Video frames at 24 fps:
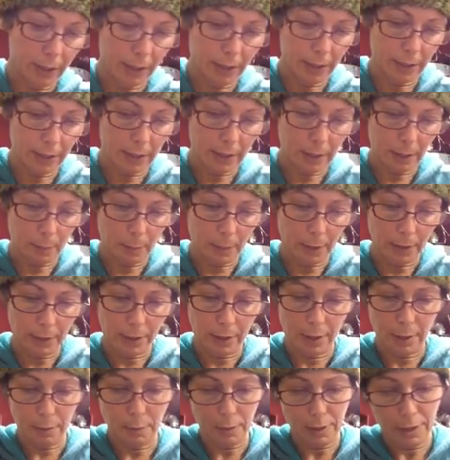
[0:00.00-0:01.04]
This isn't the part
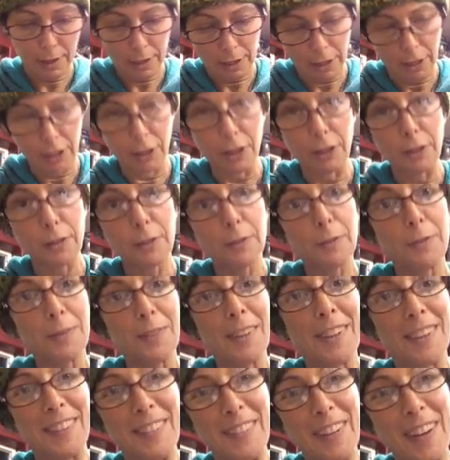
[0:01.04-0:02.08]
that I want to tell you,
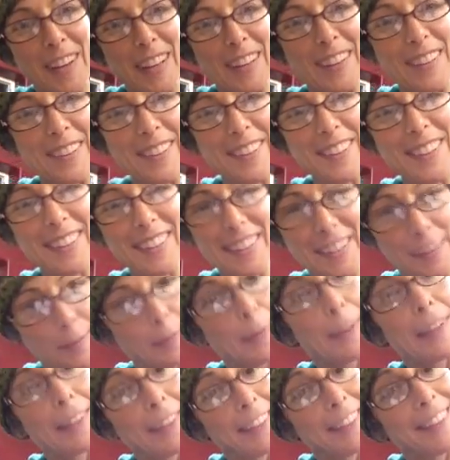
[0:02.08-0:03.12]

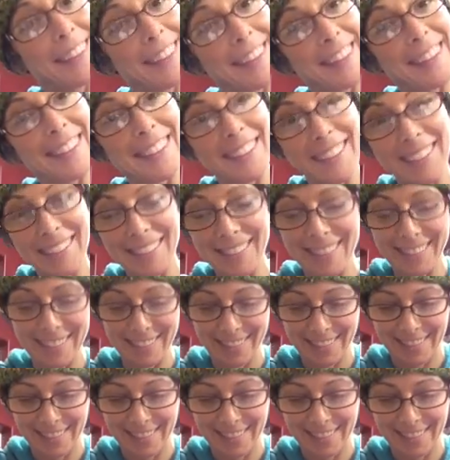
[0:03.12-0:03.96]
but you can listen.